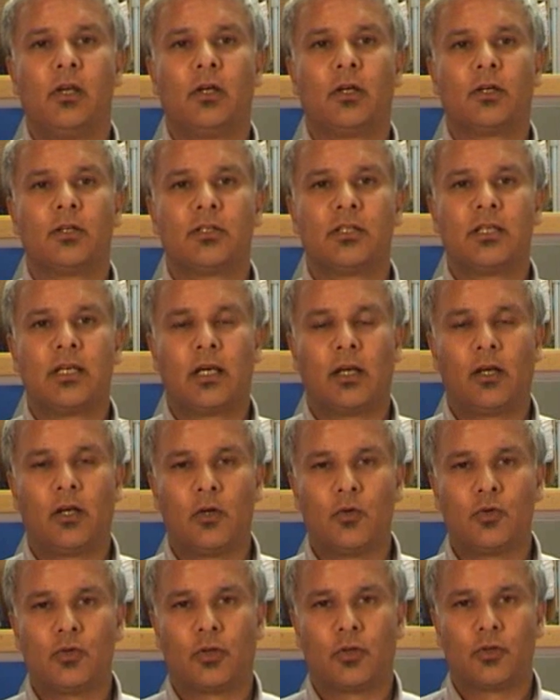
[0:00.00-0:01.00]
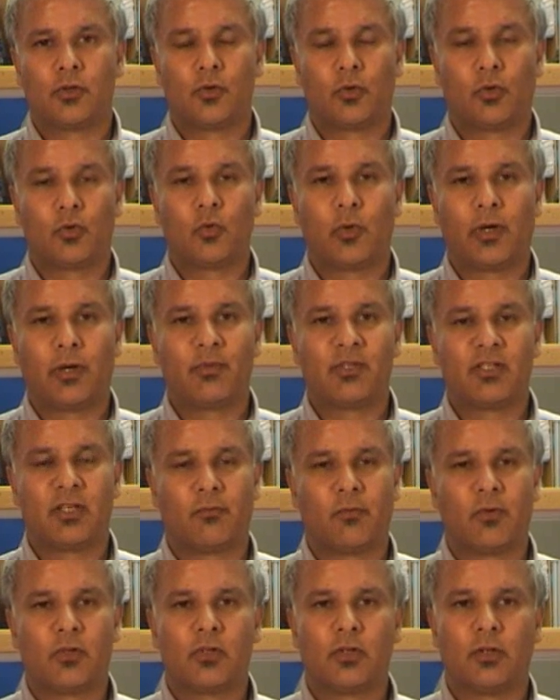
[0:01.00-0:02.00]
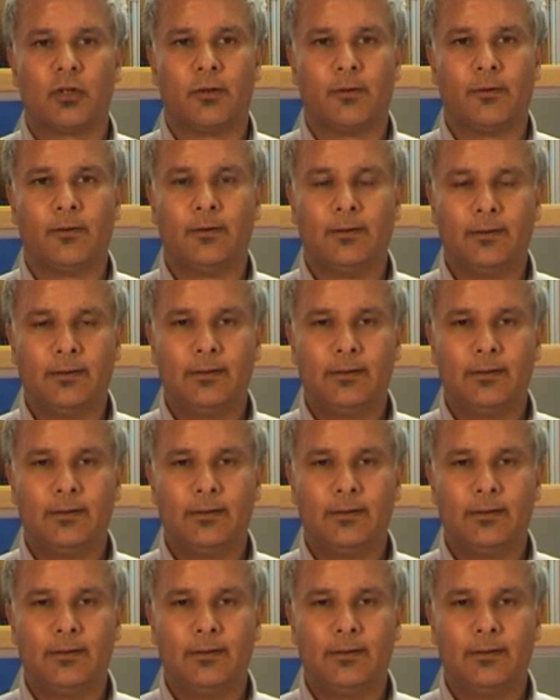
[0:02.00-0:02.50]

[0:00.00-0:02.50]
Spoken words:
you're going to see close on a sort of 20% return.